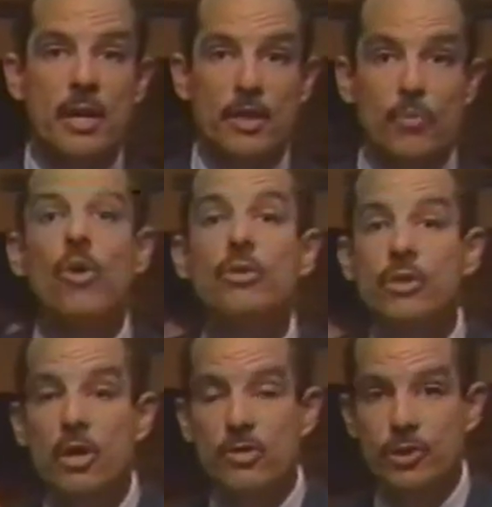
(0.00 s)
the roller
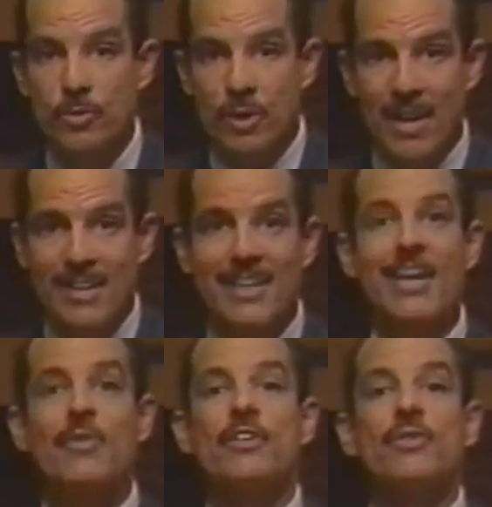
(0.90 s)
coaster ride
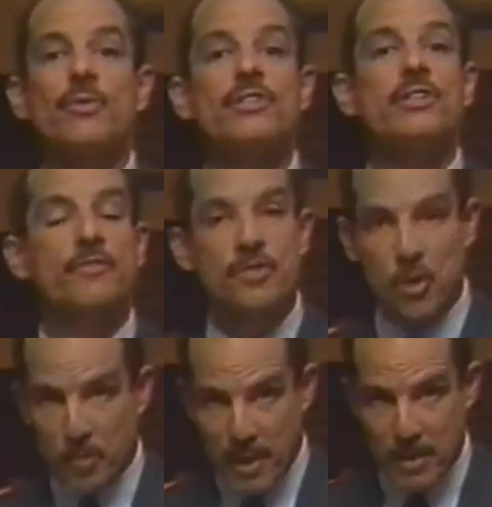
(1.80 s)
characteristic of
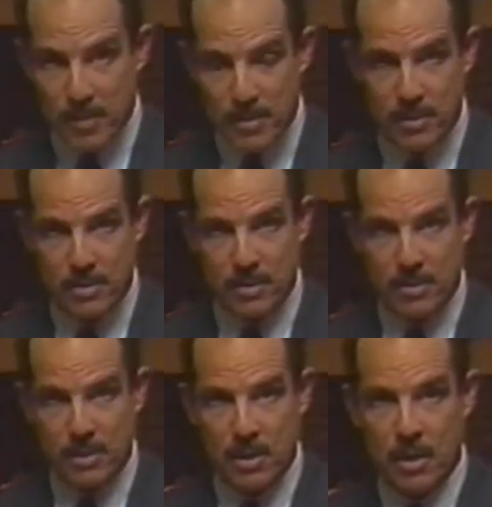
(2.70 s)
so many businesses.